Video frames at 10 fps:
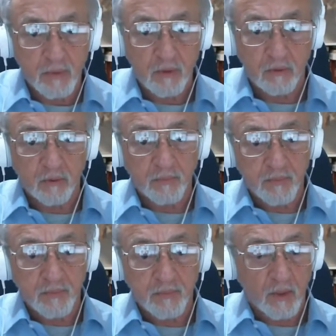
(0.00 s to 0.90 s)
you know
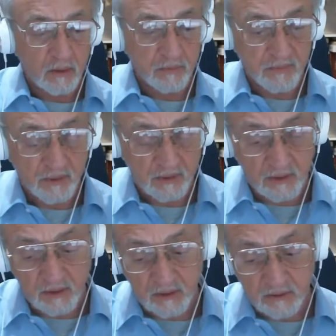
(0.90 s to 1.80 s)
um,
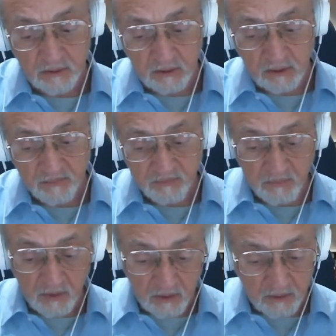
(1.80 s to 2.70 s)
and
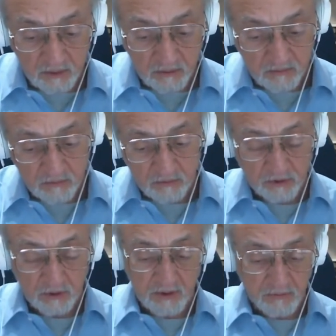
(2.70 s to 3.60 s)
um, and then
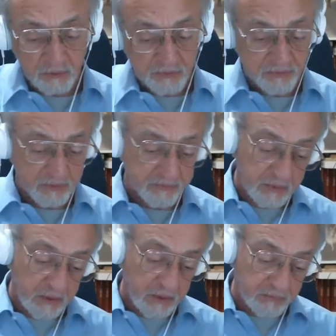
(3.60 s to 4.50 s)
try to move from
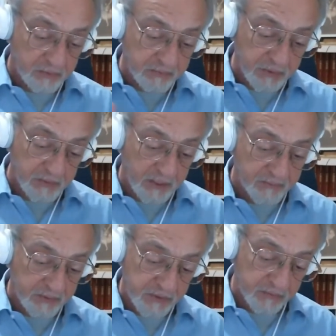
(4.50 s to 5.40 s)
from you know
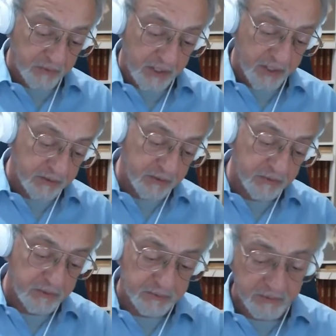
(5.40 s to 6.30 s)
having some
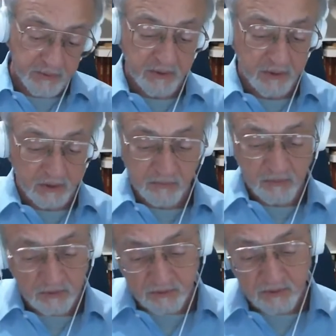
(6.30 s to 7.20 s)
gratitude to looking at
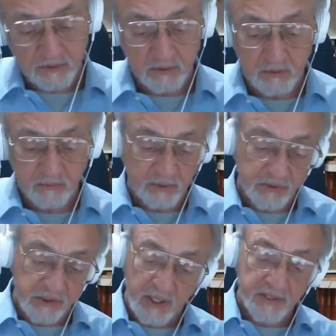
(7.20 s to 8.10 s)
well look at you know
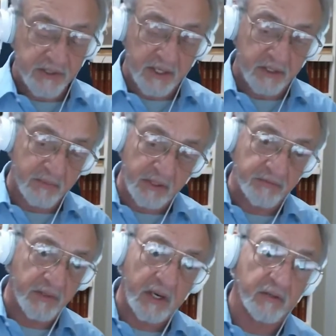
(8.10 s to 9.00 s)
both sides had to be
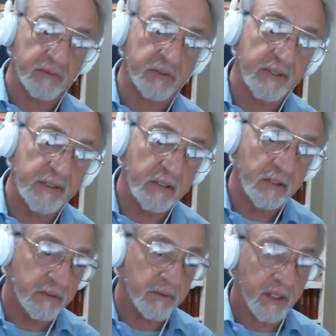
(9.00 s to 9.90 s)
involved
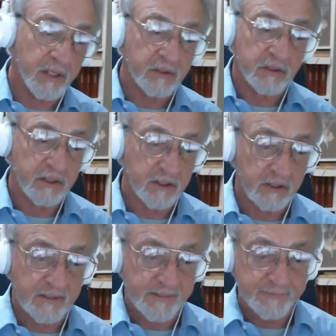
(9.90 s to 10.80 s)
you can't uh,